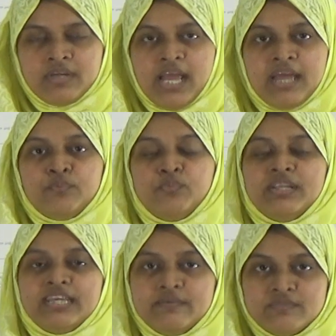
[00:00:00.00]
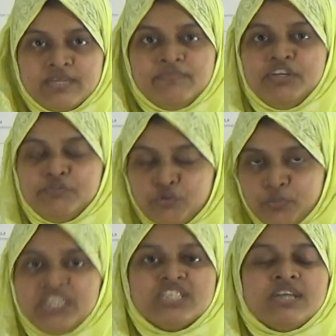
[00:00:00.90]
and will give some
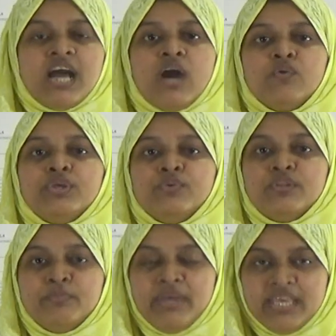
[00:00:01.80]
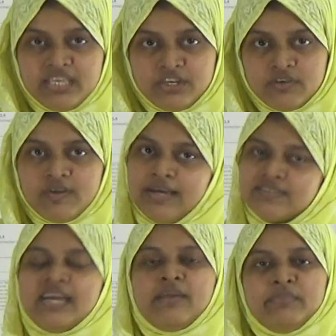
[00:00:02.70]
information how you will make your
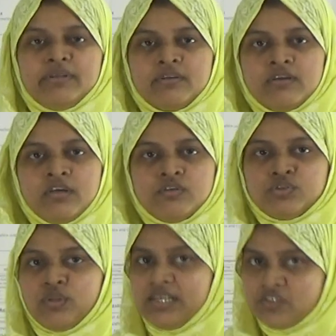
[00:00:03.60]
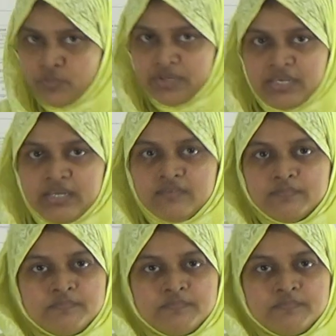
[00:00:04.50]
assignment. So let's begin.